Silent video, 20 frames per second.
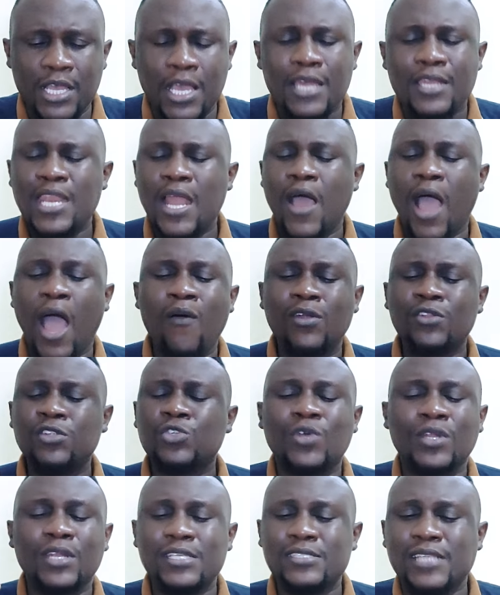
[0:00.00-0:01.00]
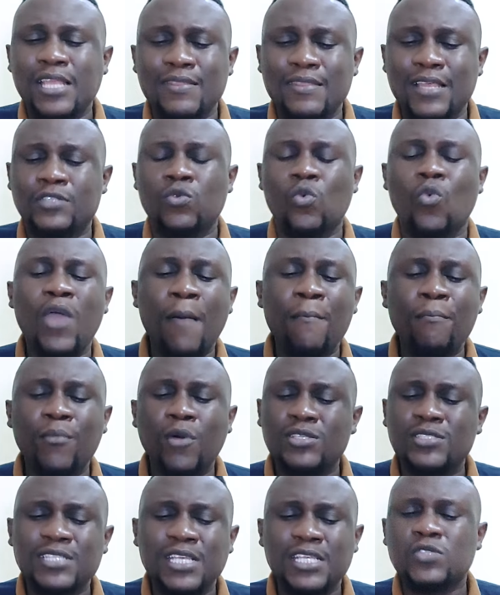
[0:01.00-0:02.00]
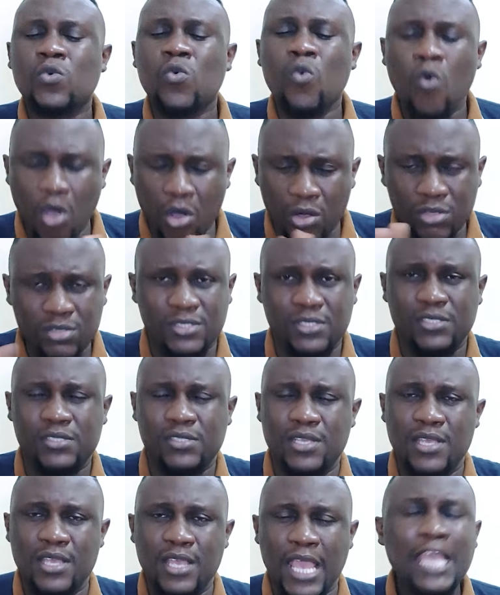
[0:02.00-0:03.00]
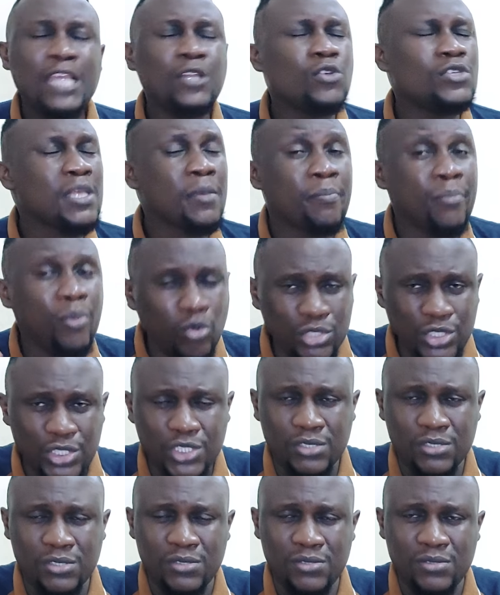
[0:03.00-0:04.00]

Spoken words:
Now, I want you to understand that where Moses was, it was a bush.